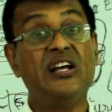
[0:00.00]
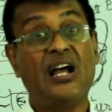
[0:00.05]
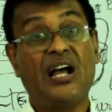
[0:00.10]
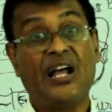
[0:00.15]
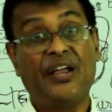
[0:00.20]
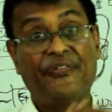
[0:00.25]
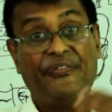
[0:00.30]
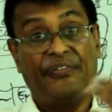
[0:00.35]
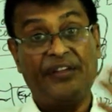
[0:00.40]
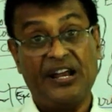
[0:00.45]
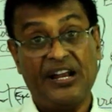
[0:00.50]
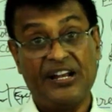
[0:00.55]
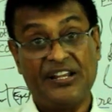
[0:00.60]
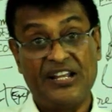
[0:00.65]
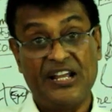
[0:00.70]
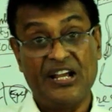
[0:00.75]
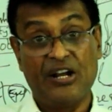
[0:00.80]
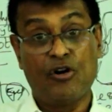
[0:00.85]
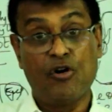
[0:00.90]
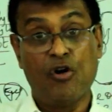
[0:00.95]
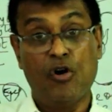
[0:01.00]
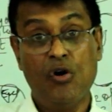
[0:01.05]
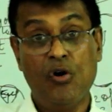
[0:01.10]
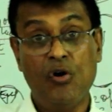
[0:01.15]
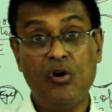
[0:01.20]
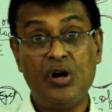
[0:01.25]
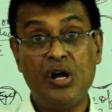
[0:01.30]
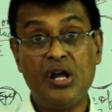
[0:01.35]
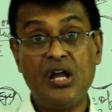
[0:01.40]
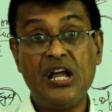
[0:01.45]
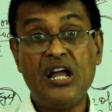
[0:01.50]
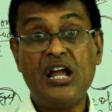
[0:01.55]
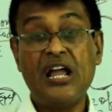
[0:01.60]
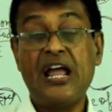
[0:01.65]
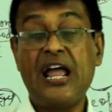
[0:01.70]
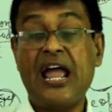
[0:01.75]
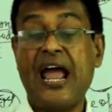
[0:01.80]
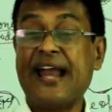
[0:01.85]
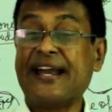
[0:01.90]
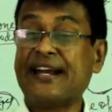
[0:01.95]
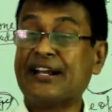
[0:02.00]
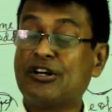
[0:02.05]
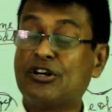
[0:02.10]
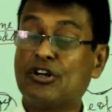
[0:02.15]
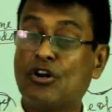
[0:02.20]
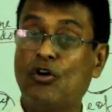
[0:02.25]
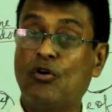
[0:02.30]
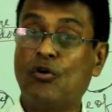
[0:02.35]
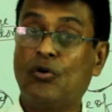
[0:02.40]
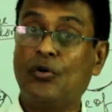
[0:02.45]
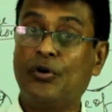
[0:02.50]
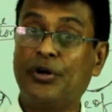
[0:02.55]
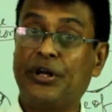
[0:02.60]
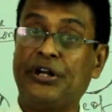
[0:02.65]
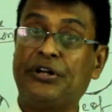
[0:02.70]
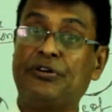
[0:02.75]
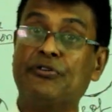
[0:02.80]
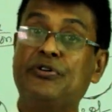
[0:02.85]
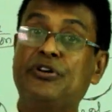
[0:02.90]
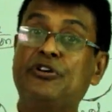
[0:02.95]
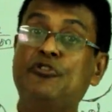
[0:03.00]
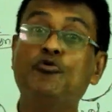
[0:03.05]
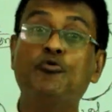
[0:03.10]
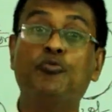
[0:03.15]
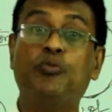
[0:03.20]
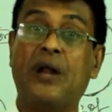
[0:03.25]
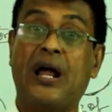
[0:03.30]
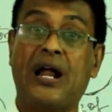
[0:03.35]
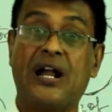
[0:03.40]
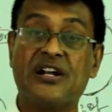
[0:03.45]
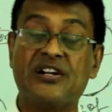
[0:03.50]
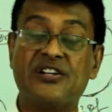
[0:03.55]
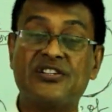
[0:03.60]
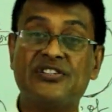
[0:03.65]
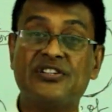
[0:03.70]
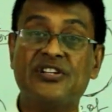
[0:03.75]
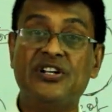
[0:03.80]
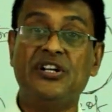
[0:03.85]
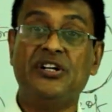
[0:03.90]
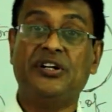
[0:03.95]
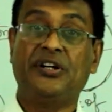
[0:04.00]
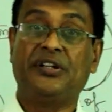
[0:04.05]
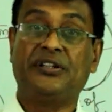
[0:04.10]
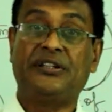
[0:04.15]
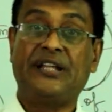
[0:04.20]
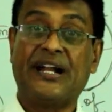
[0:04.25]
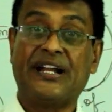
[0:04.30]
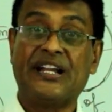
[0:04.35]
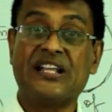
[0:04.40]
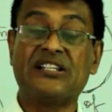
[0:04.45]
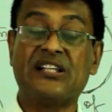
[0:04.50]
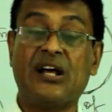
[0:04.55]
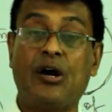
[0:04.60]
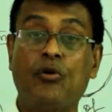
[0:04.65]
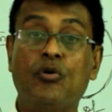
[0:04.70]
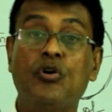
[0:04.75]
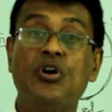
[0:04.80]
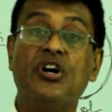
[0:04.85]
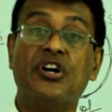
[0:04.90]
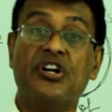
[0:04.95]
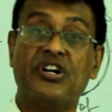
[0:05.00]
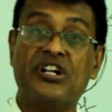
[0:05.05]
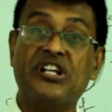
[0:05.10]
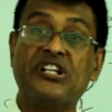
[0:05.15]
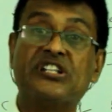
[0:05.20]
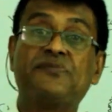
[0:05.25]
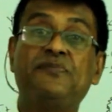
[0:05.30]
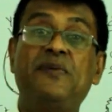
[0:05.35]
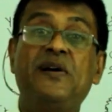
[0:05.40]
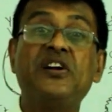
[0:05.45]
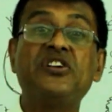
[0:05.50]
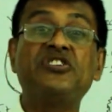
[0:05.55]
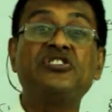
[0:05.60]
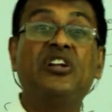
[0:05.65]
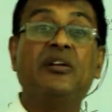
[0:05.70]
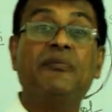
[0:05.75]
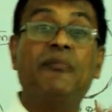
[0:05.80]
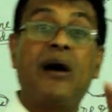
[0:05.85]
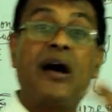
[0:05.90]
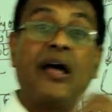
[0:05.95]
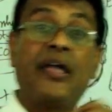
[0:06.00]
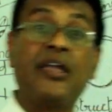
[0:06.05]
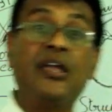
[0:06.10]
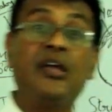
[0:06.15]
and there they grow and grow into new plants. That is how dispersal by